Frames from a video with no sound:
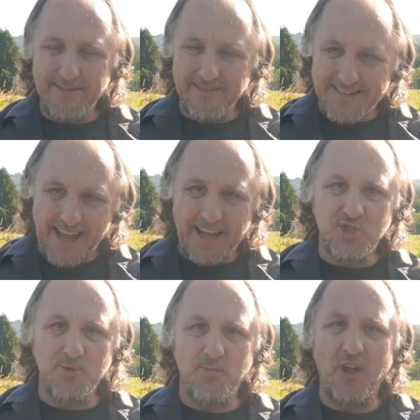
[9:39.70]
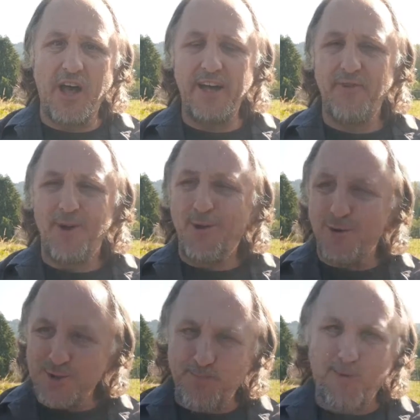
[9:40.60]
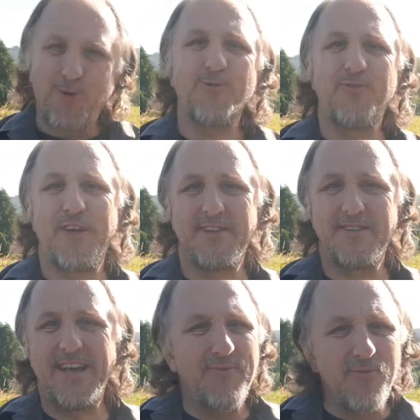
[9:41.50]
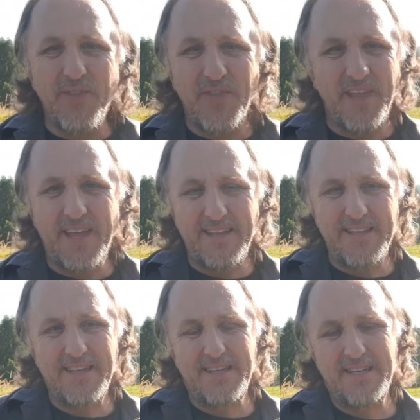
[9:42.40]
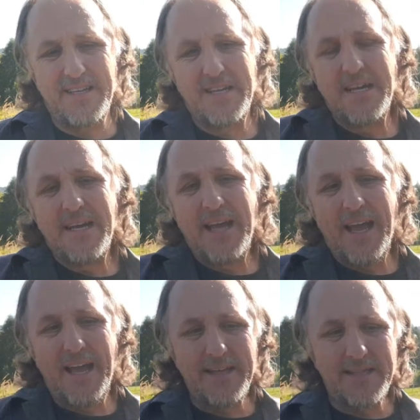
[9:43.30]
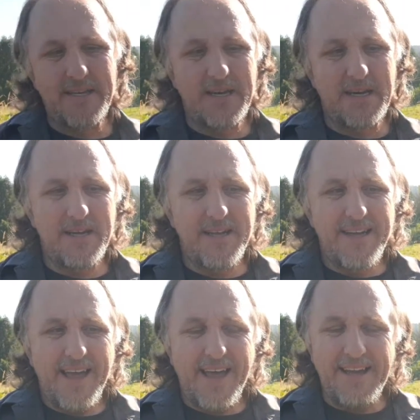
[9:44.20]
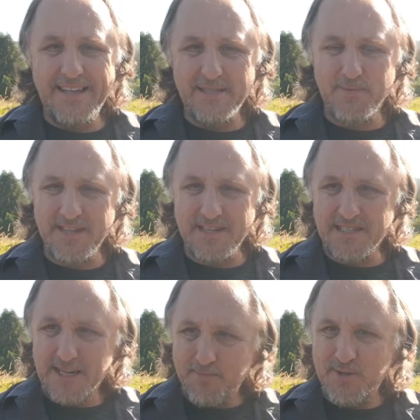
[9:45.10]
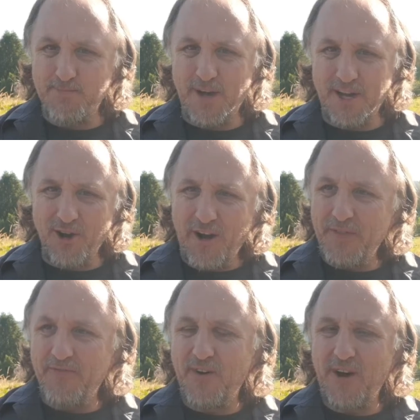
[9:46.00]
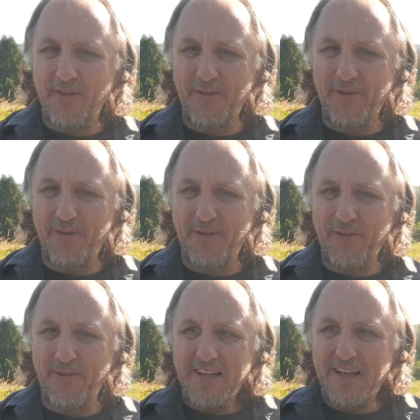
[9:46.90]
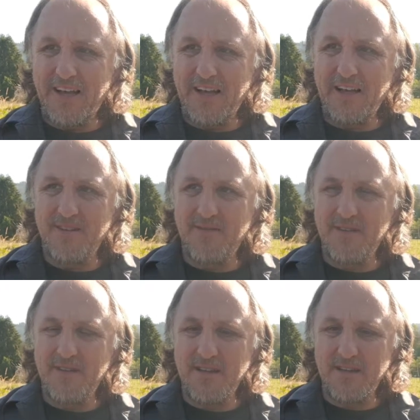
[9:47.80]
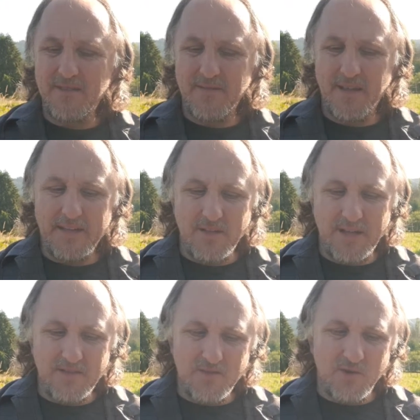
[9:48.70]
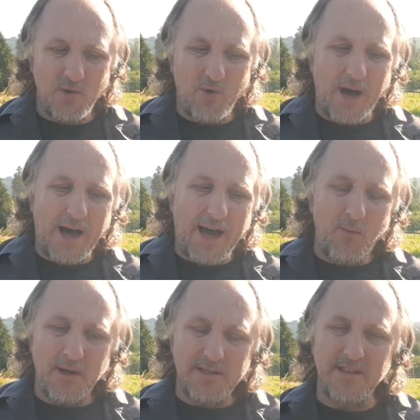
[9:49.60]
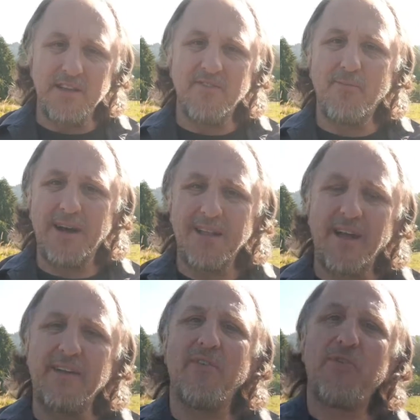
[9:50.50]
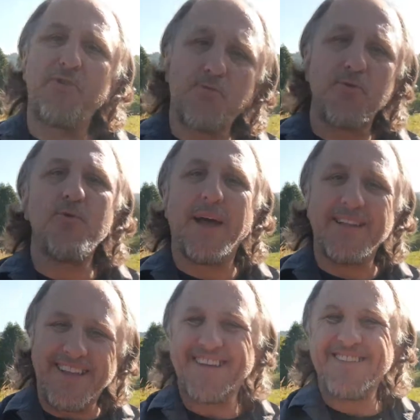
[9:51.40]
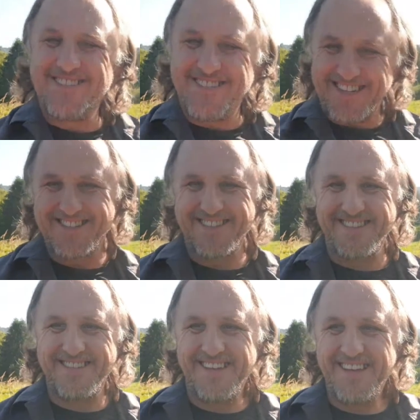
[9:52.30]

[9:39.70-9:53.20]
tangible life was perfect, everything he did. And he's been accepted by God the Father. And so I want to live my life through and in Jesus.